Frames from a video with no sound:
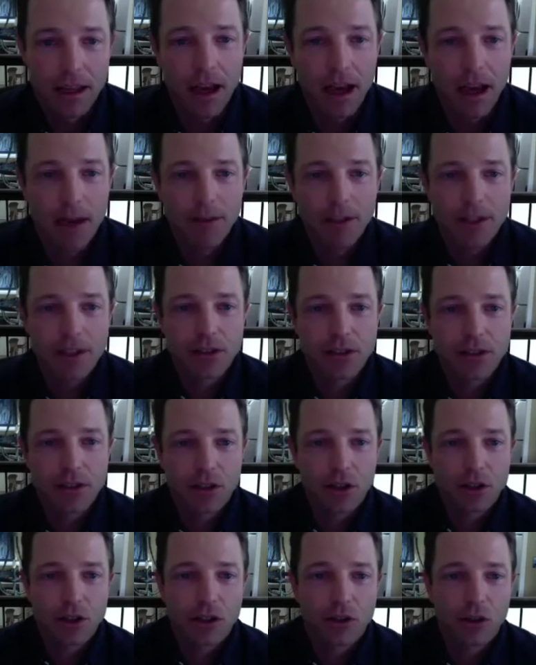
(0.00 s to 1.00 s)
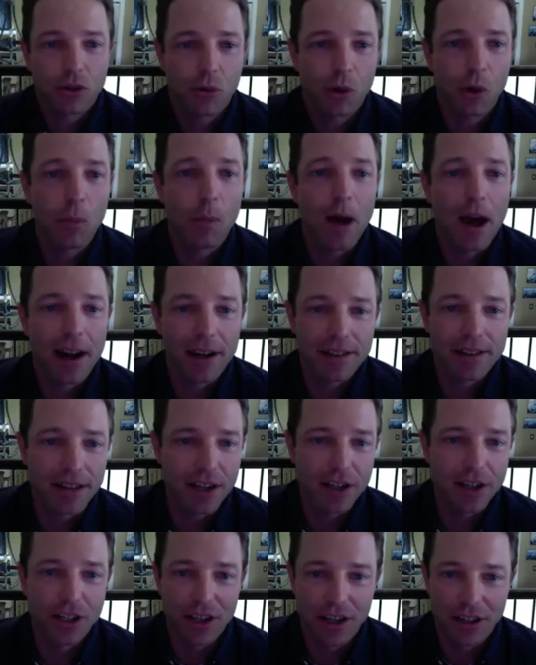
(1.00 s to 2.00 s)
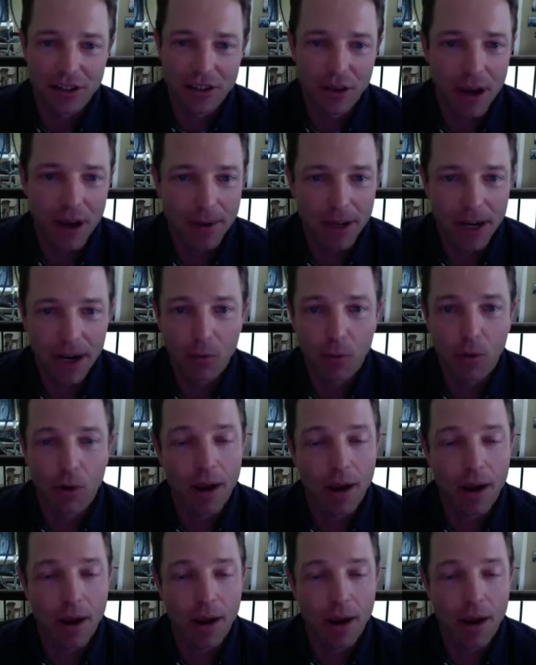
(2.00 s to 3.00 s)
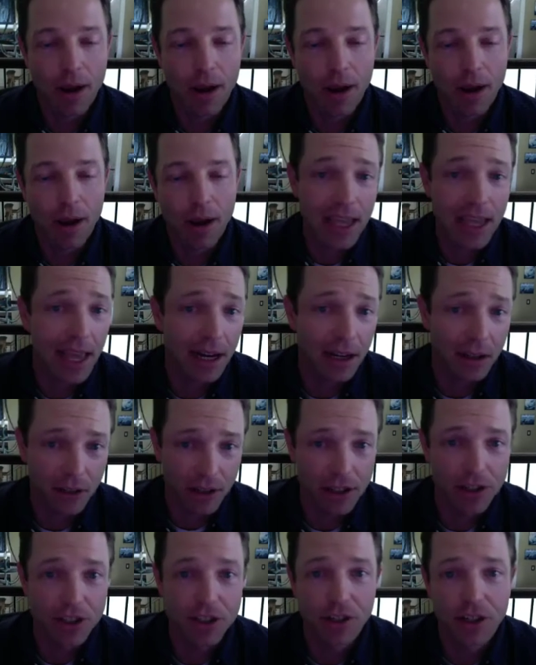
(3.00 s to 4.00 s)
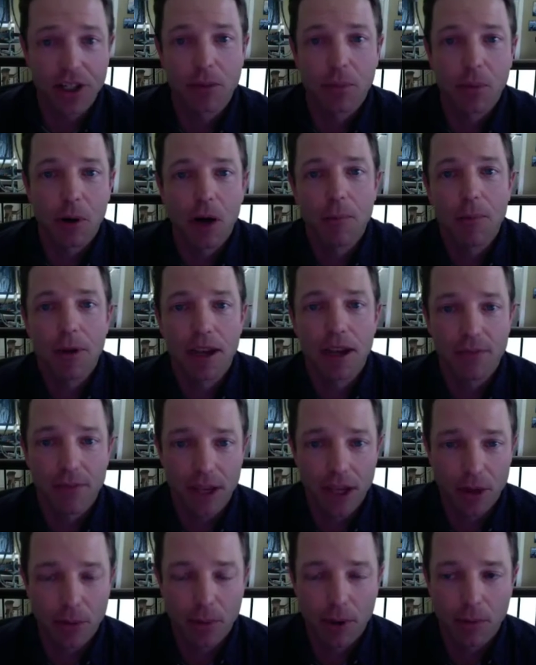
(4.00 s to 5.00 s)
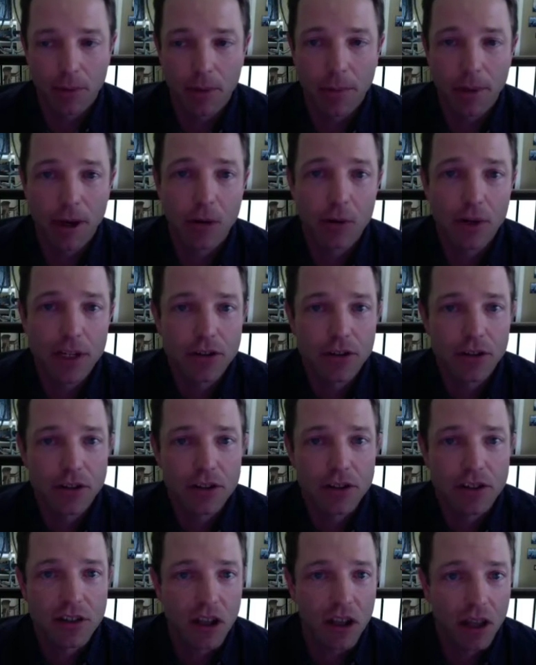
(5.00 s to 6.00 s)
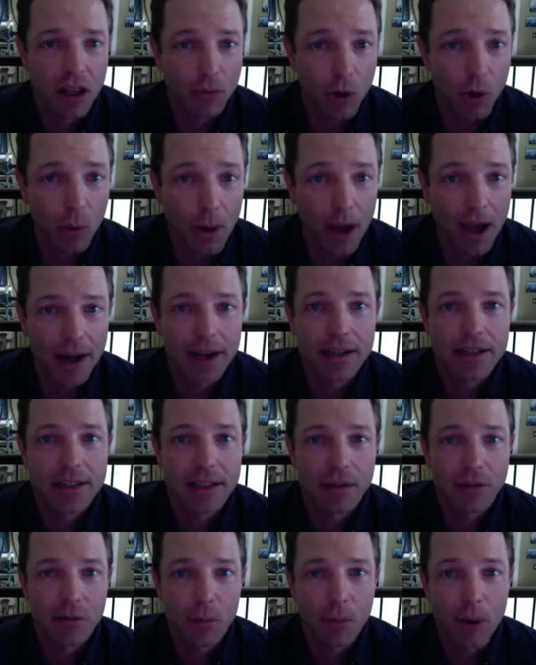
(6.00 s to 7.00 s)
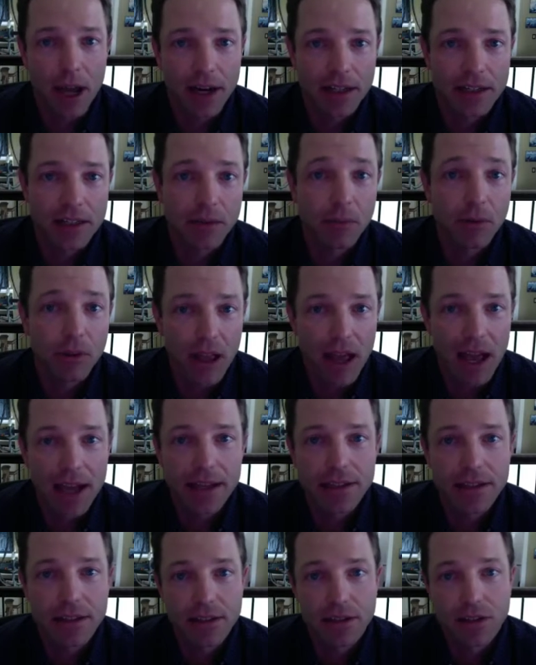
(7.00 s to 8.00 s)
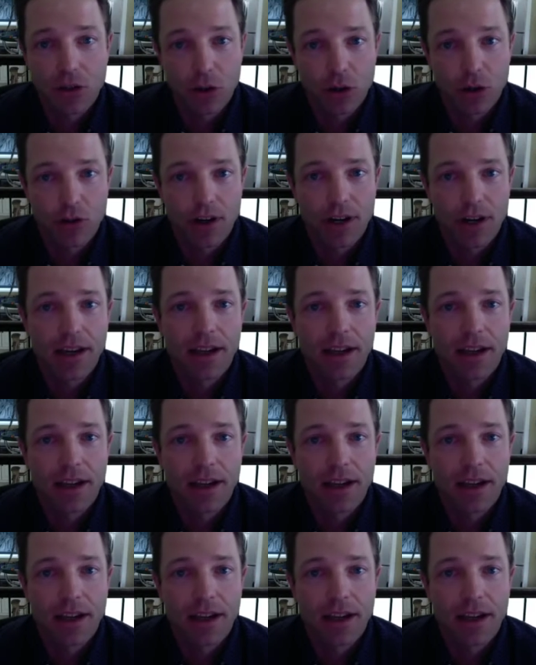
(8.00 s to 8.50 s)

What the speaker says: I'm a surgical robotics engineer. So, I'm working in the mechanical engineering department at Vanderbilt, but my research is all on robotics and robotics applied to surgery.